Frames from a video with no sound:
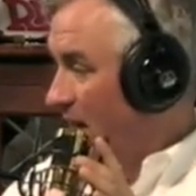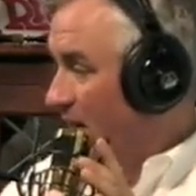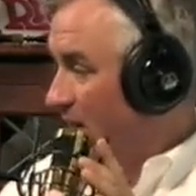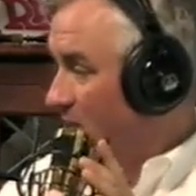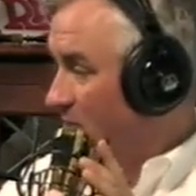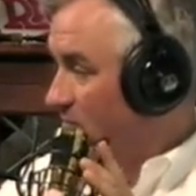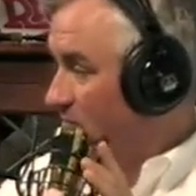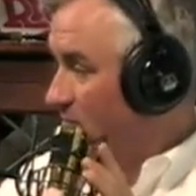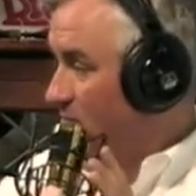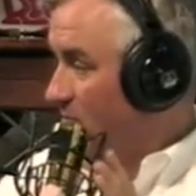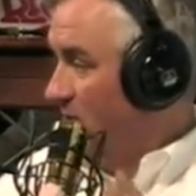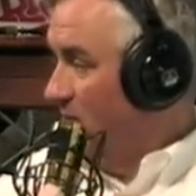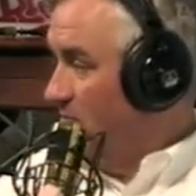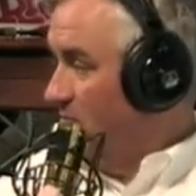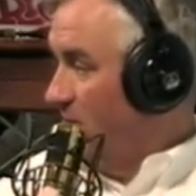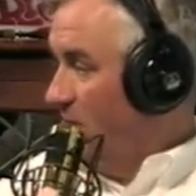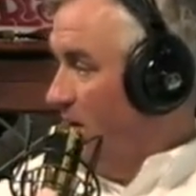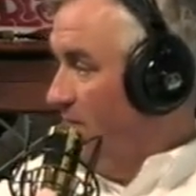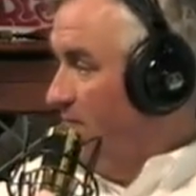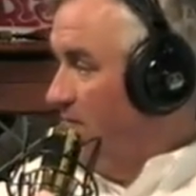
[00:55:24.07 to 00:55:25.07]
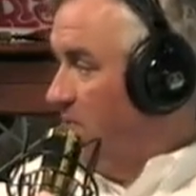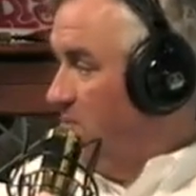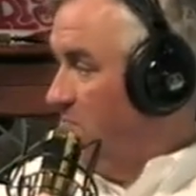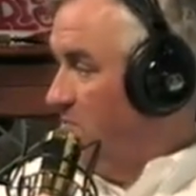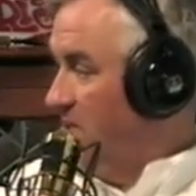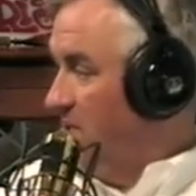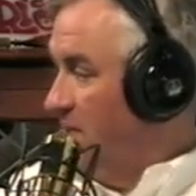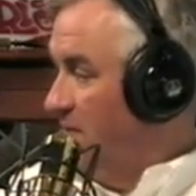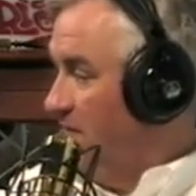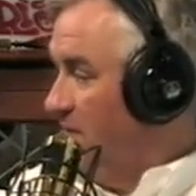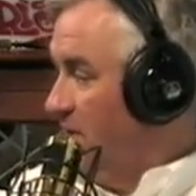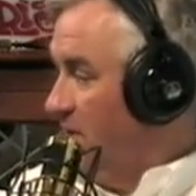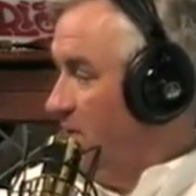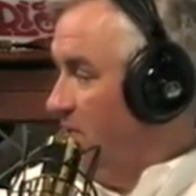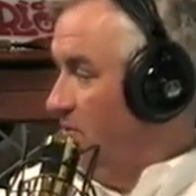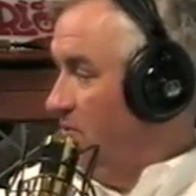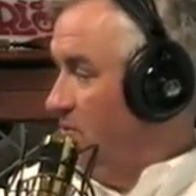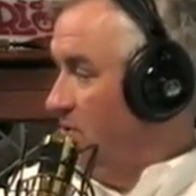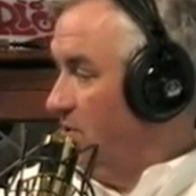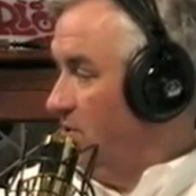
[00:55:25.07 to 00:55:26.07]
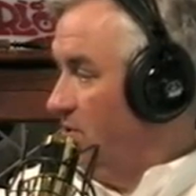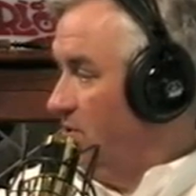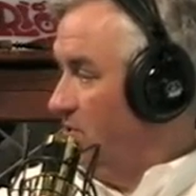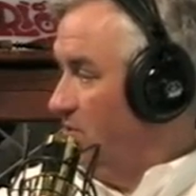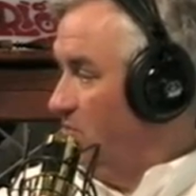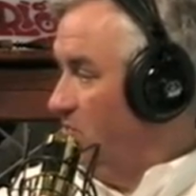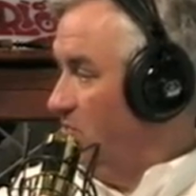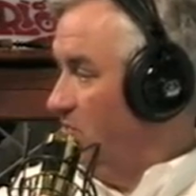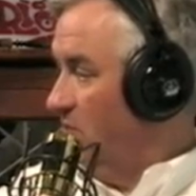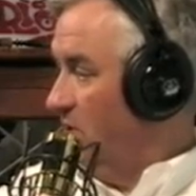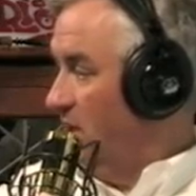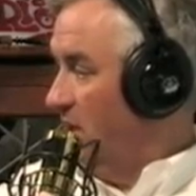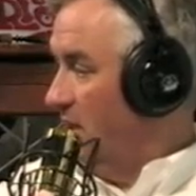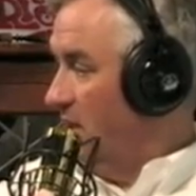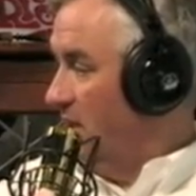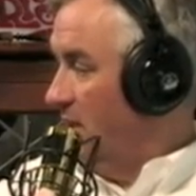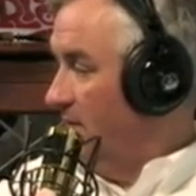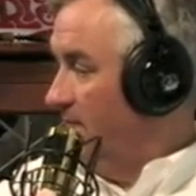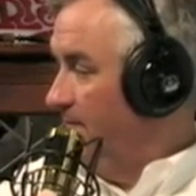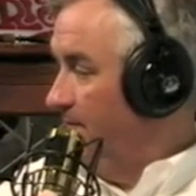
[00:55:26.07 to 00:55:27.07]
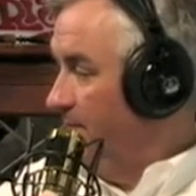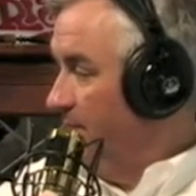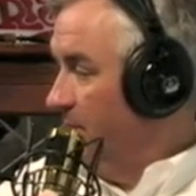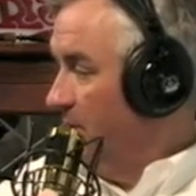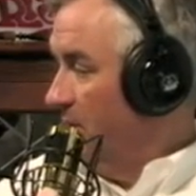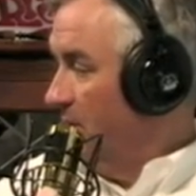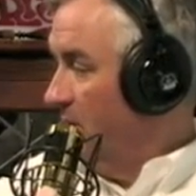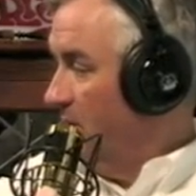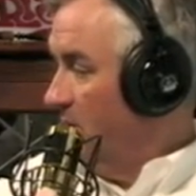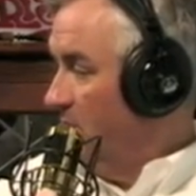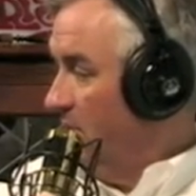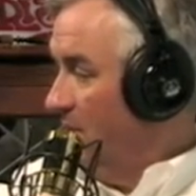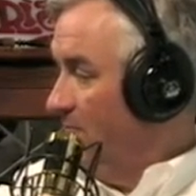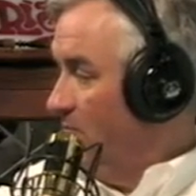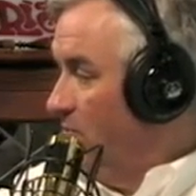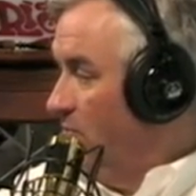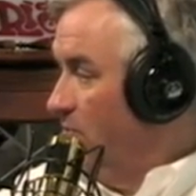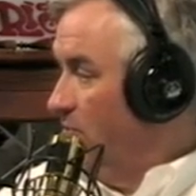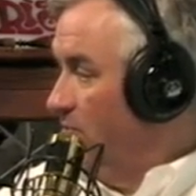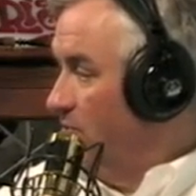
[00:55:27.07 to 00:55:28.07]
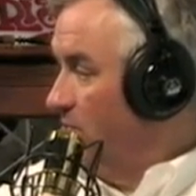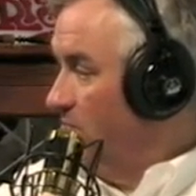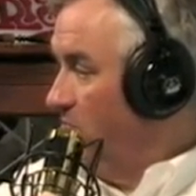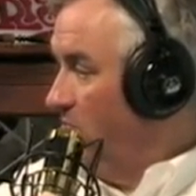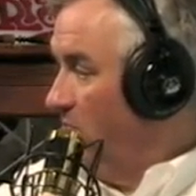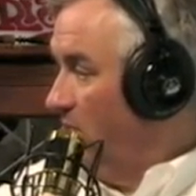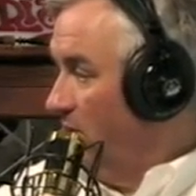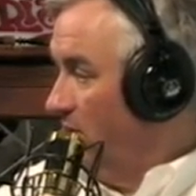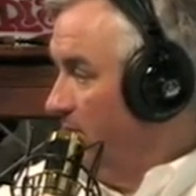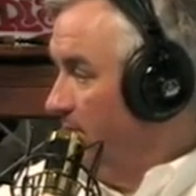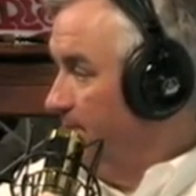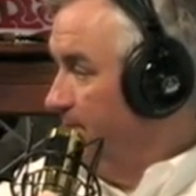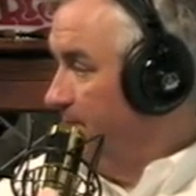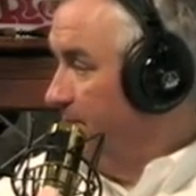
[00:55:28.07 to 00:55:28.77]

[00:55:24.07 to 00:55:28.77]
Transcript: is is of specific use to uh, people who do support.